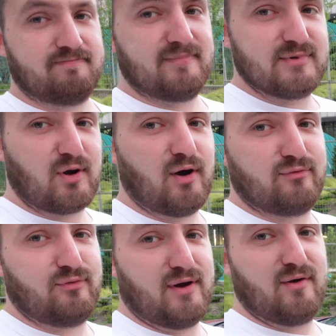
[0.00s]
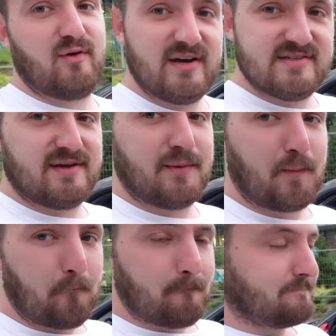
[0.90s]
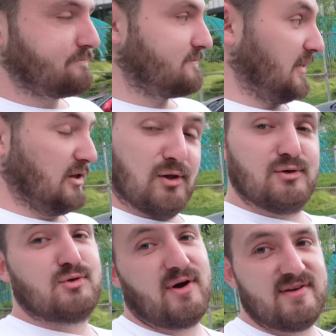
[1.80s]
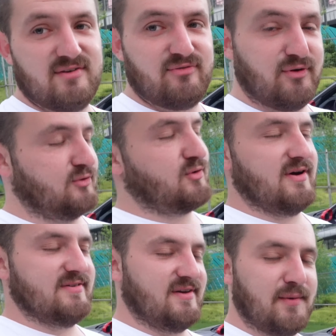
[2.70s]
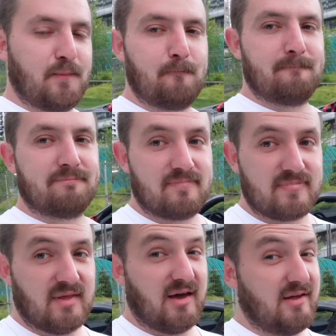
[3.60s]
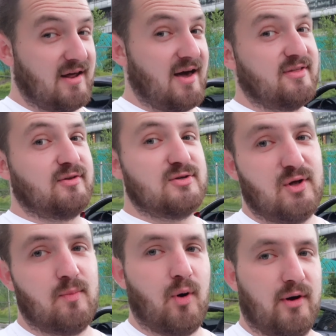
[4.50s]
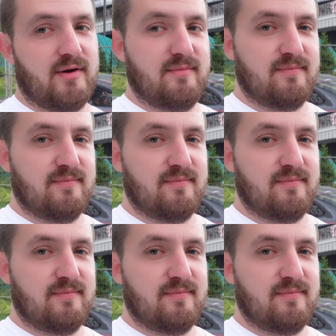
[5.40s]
this car is freaking crazy. Looks crazy, feels crazy, and I think there's still a bargain.